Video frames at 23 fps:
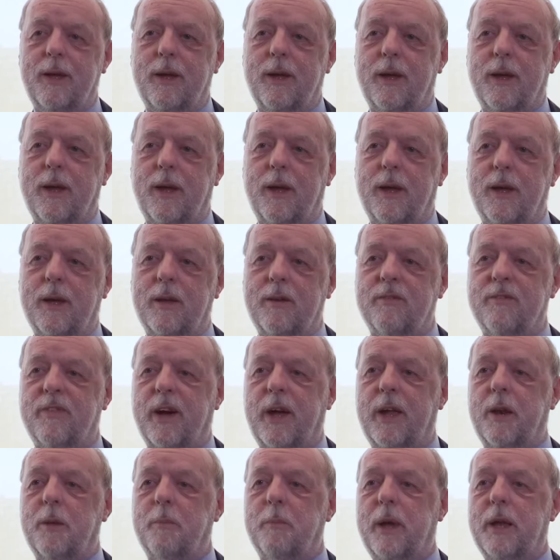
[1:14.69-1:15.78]

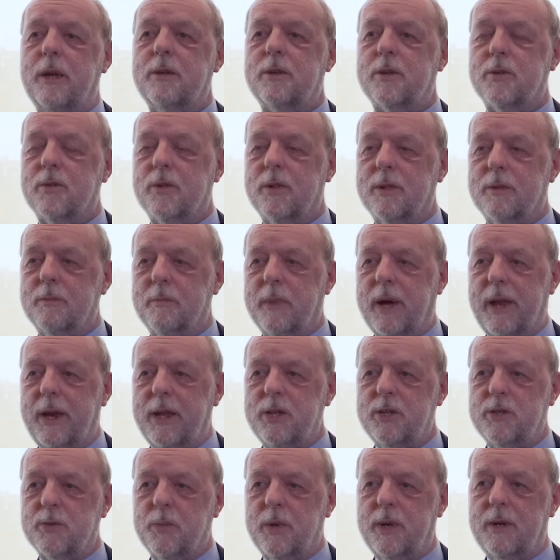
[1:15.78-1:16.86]
environmental
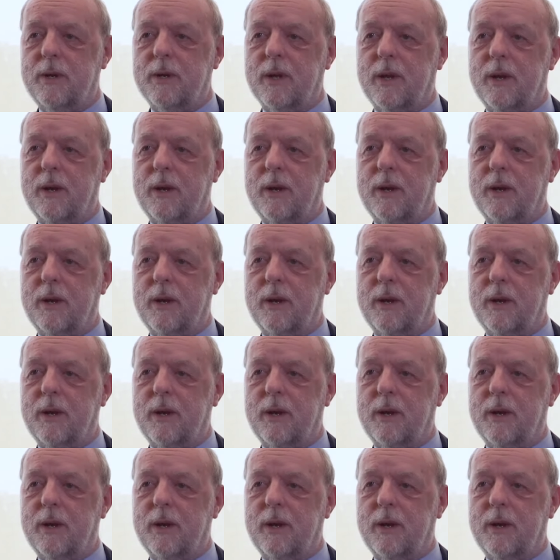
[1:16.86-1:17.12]
management